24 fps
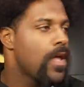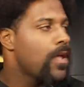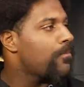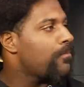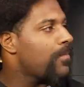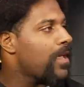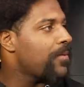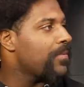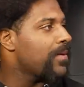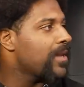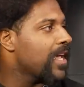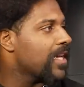
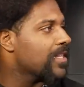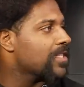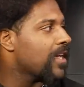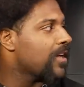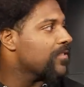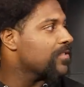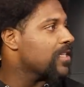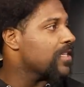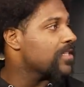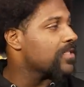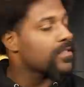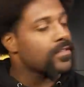Maybe next
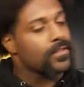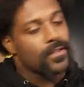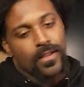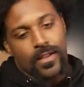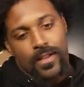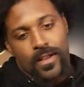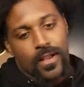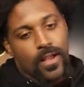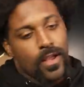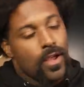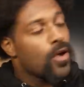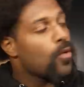
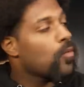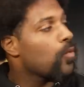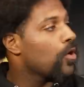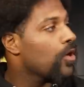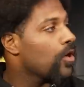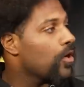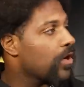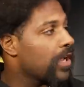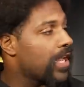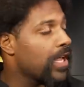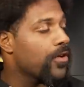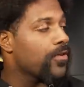offseason.
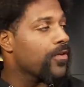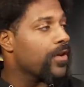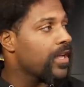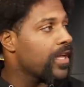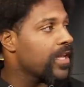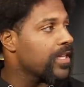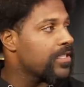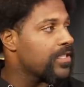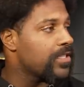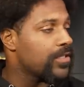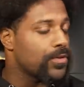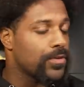We're gearing
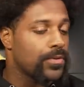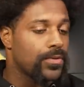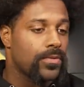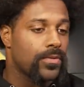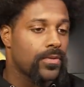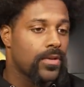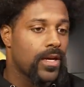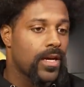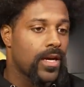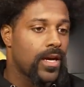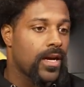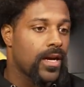into
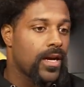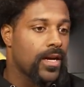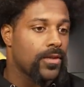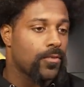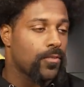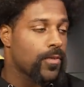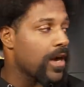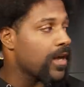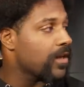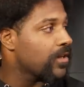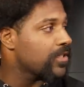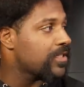the
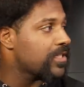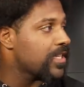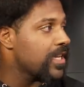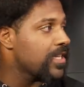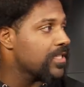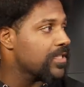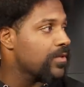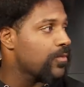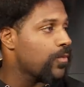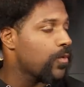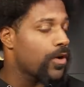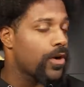regular
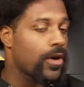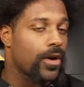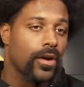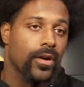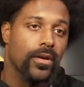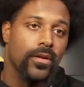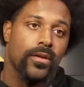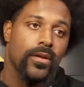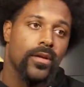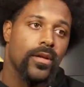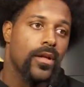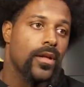season
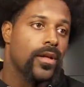where,